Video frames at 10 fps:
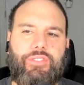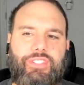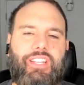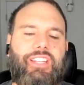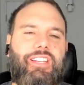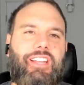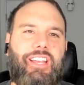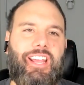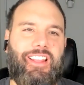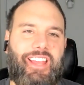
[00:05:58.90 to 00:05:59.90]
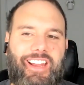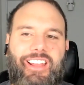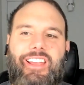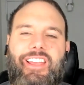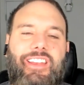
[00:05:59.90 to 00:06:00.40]
Houston,
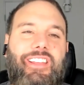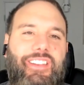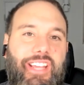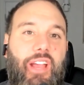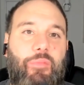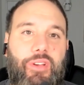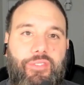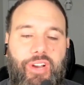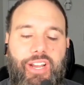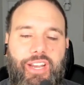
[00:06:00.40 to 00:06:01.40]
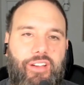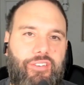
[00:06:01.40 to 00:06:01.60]
Atlanta, Indy, and Tampa right now.